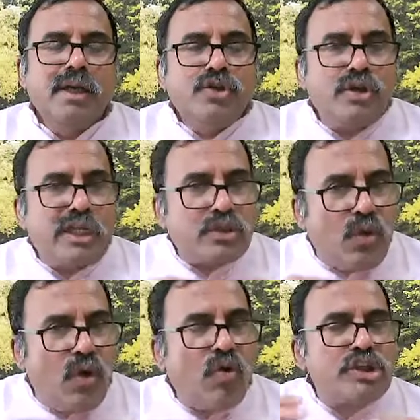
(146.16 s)
So there's
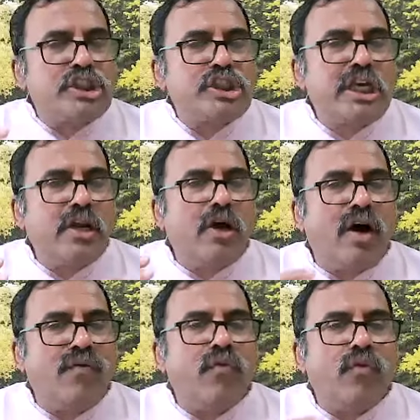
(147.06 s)
no question
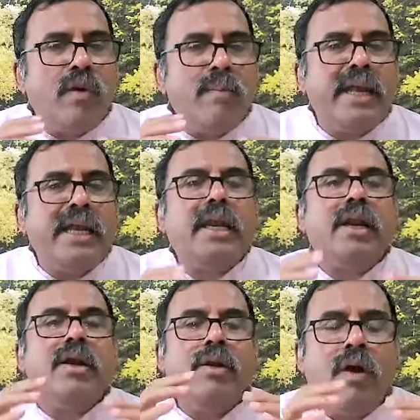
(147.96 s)
of women
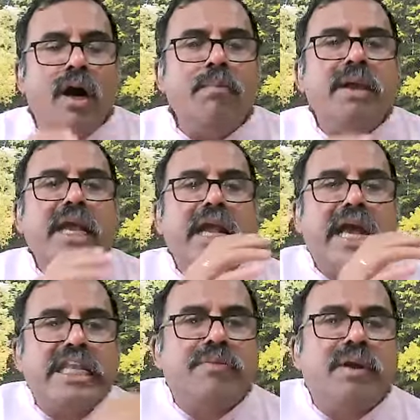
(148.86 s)
not being
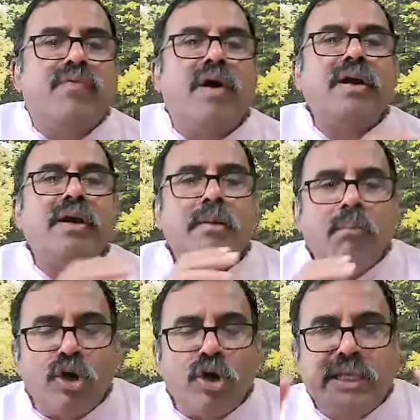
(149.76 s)
eligible for
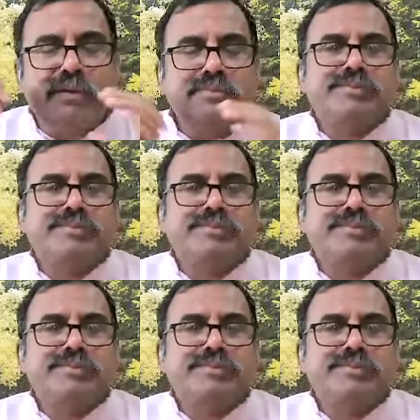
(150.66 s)
mukti.